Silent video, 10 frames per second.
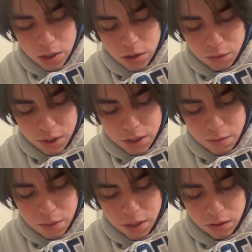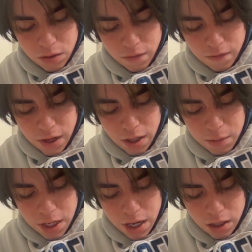To reach the pinnacle of fame,
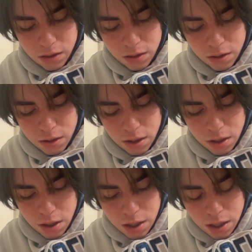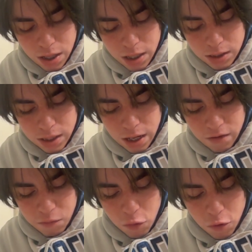an actor has to
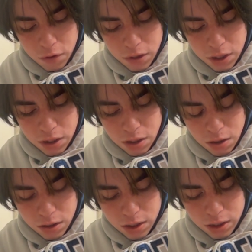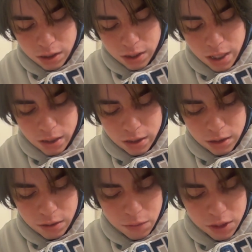have more than an artistic talents.
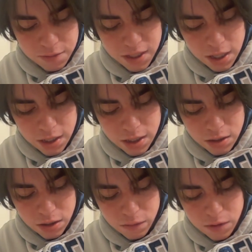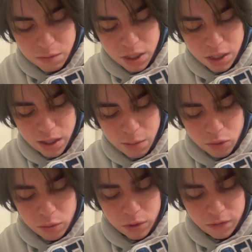He must be an ideal human being,
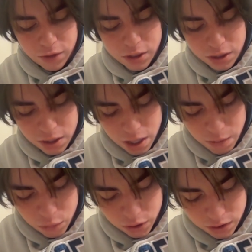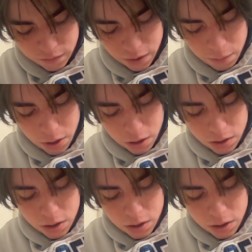capable of reaching the high points of epoch.